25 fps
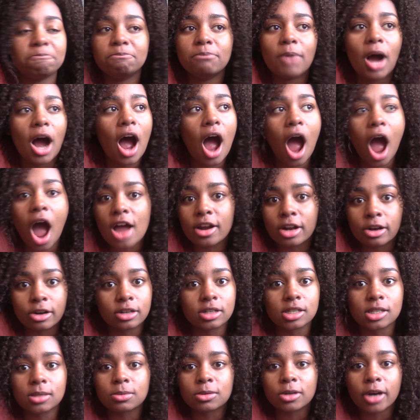100
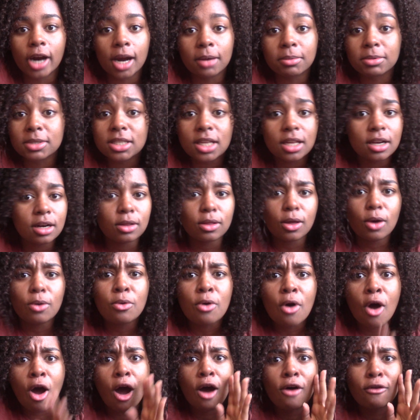subscribers, let alone
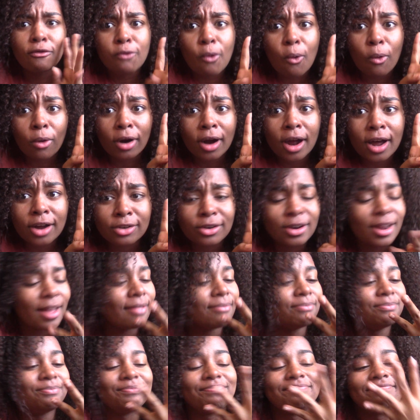400.
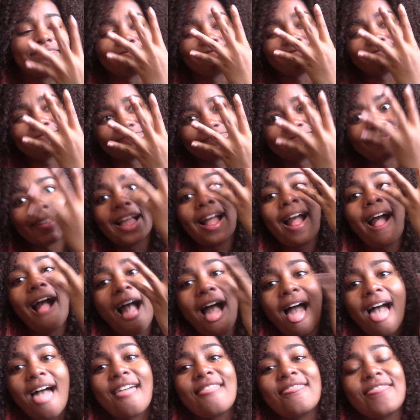
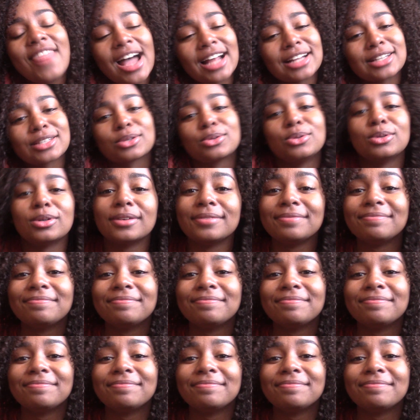That's cool.